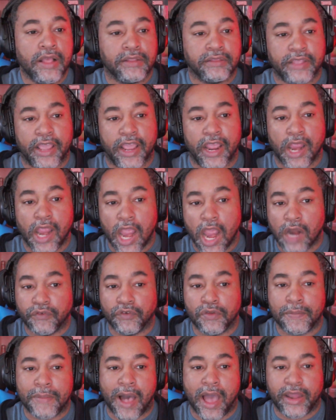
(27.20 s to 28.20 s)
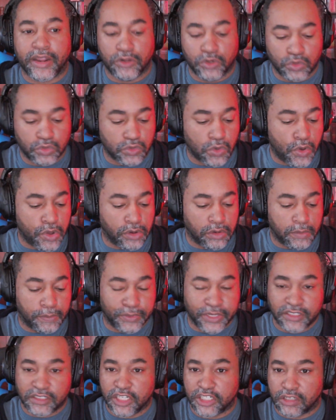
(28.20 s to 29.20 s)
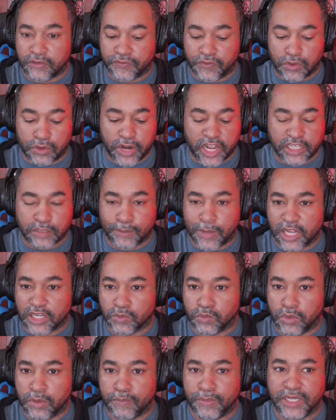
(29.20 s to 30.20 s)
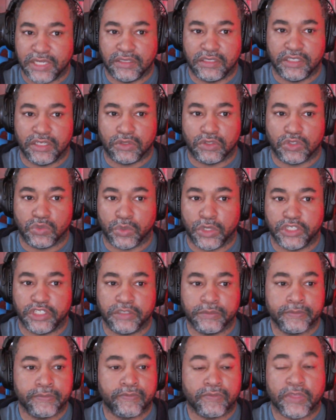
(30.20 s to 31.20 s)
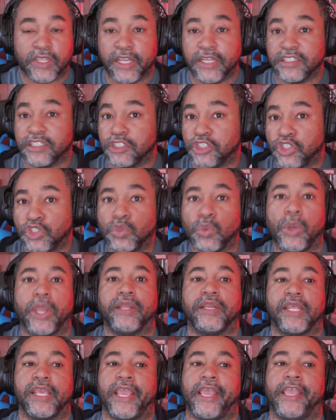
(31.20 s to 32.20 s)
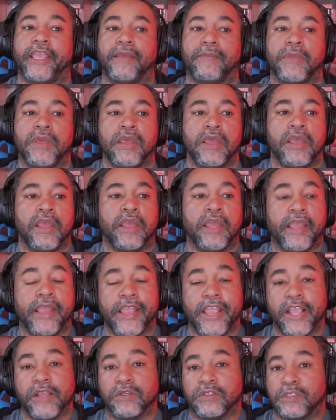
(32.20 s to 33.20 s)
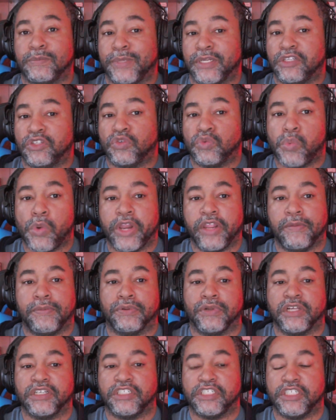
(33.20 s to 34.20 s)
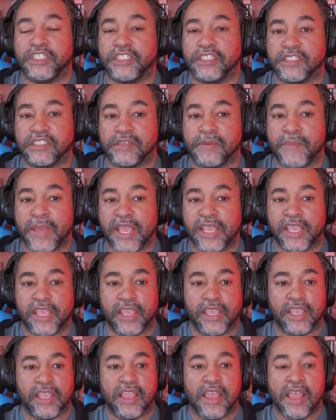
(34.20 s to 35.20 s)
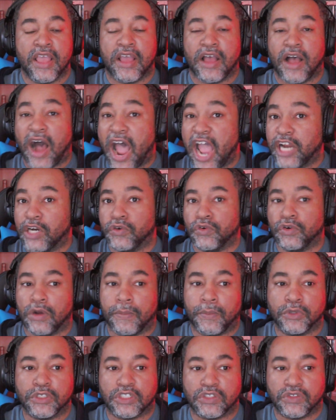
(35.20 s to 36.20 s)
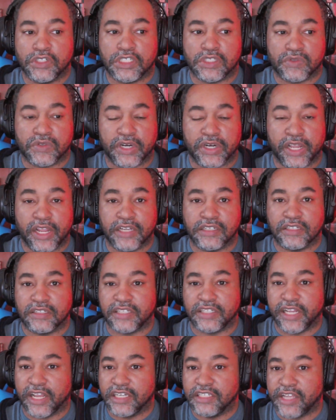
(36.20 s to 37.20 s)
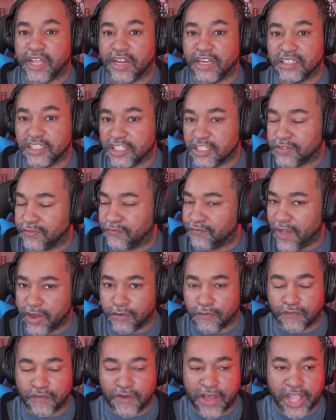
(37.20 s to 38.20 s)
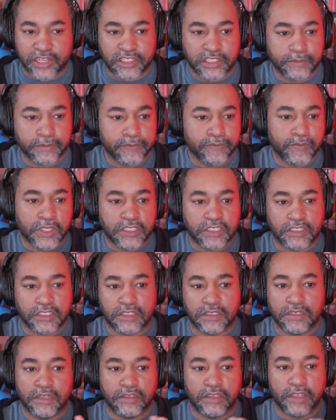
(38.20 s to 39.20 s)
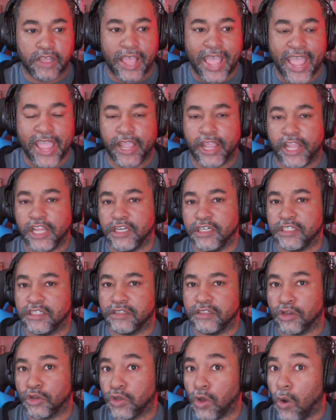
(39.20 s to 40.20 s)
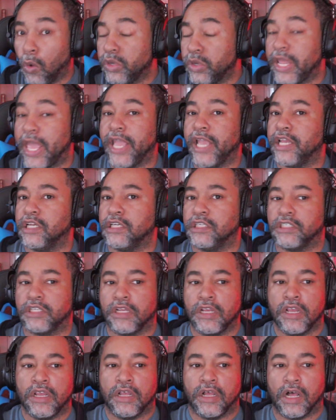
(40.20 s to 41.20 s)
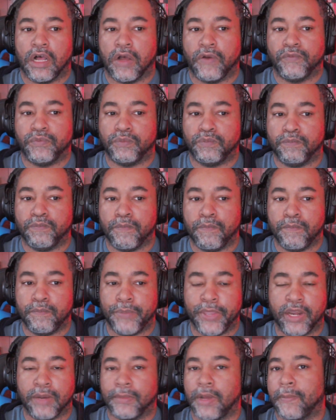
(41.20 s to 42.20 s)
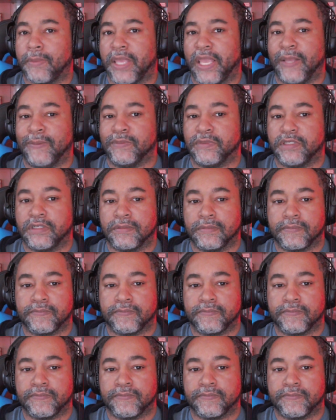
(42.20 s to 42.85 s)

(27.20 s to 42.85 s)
that everybody who's on the PlayStation 4, Xbox One, PC, or Switch is enjoying the game. It's been 20 plus years in the making. I grew up on Streets of Rage, the Sega Genesis, Final Fights, the golden age of beat 'em up games.